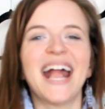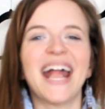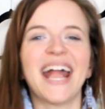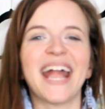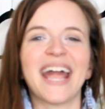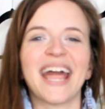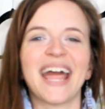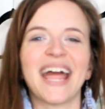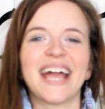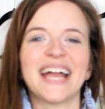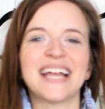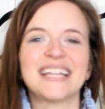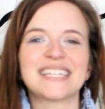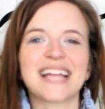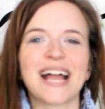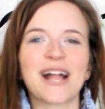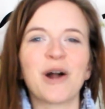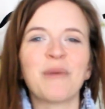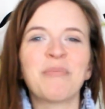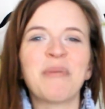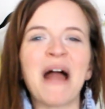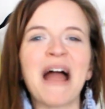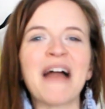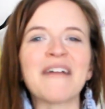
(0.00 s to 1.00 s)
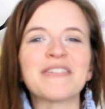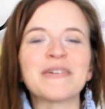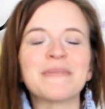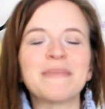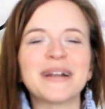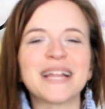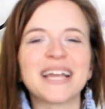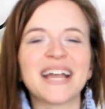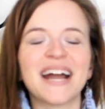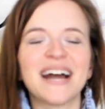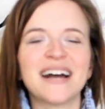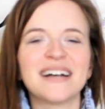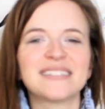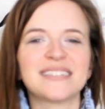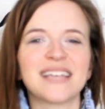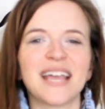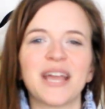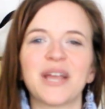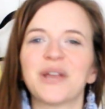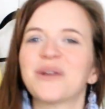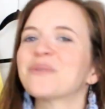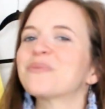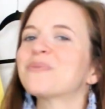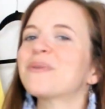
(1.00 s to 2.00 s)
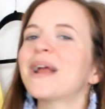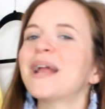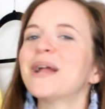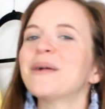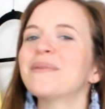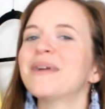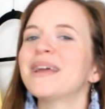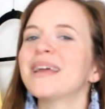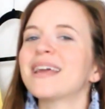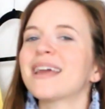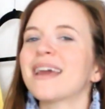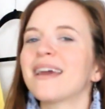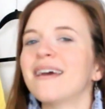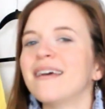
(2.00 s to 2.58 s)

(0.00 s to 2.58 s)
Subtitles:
And I hope everybody has a great week